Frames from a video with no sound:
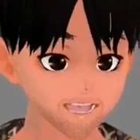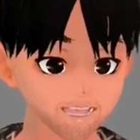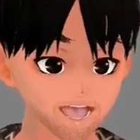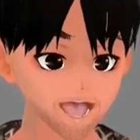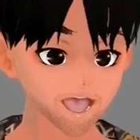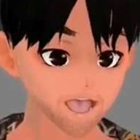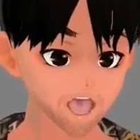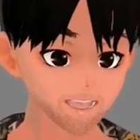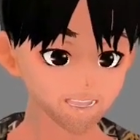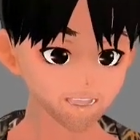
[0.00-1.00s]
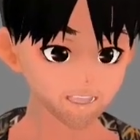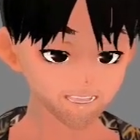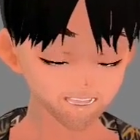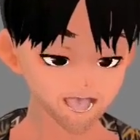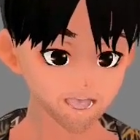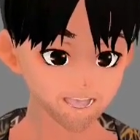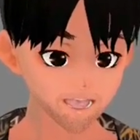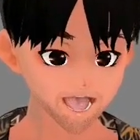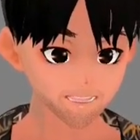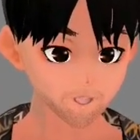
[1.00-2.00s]
to have on for a little bit,
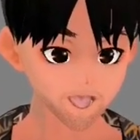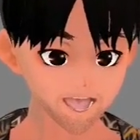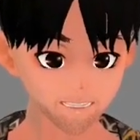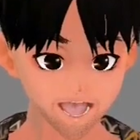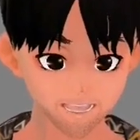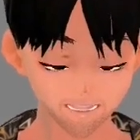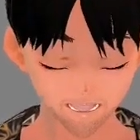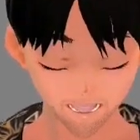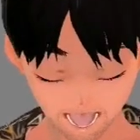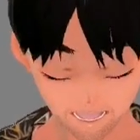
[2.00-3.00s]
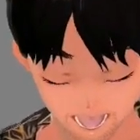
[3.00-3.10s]
because once I look down, I